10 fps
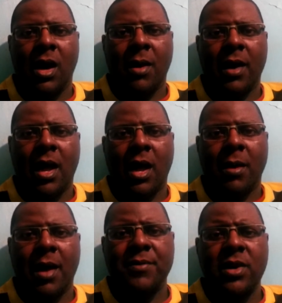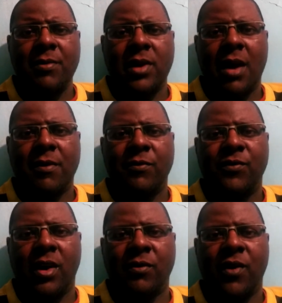uh, have you ever had
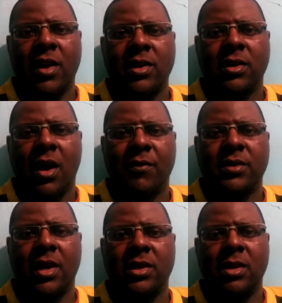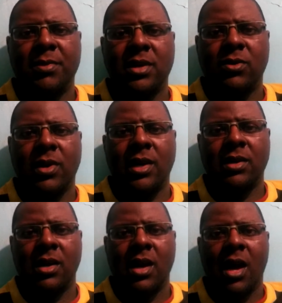a, a violent conversation
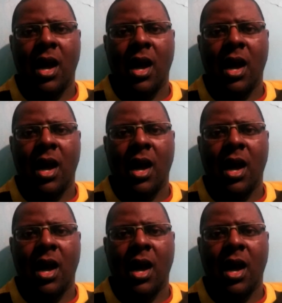between